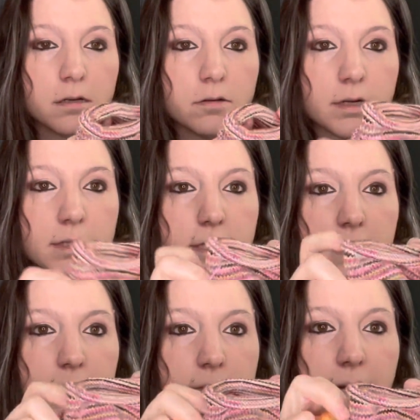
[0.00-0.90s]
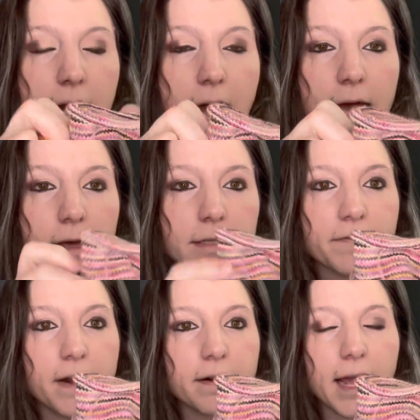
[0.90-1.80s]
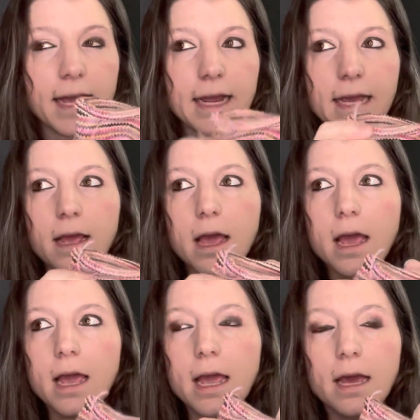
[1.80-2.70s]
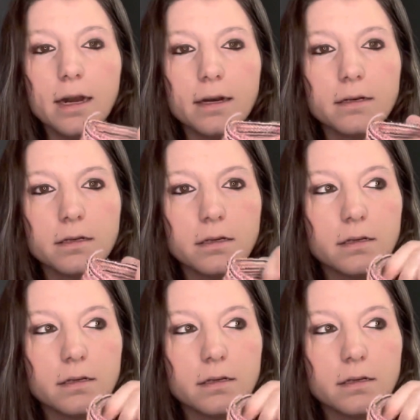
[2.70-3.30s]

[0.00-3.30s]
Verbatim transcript: who doesn't knit, but I, it's variegated and